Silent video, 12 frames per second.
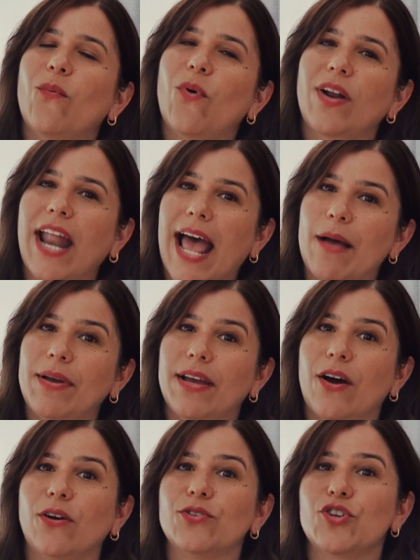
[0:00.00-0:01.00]
one
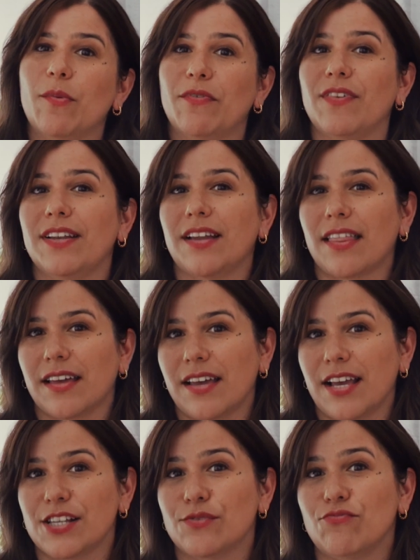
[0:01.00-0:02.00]
habit on top of another
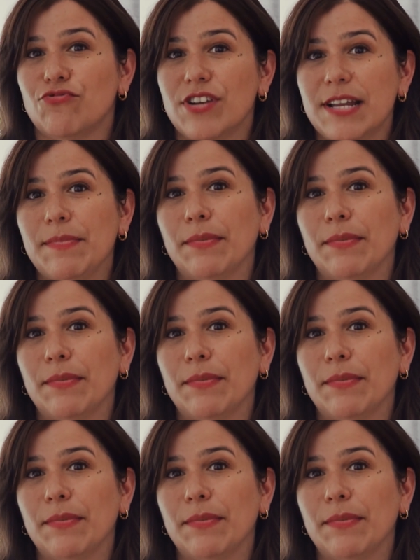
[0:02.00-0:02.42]
has really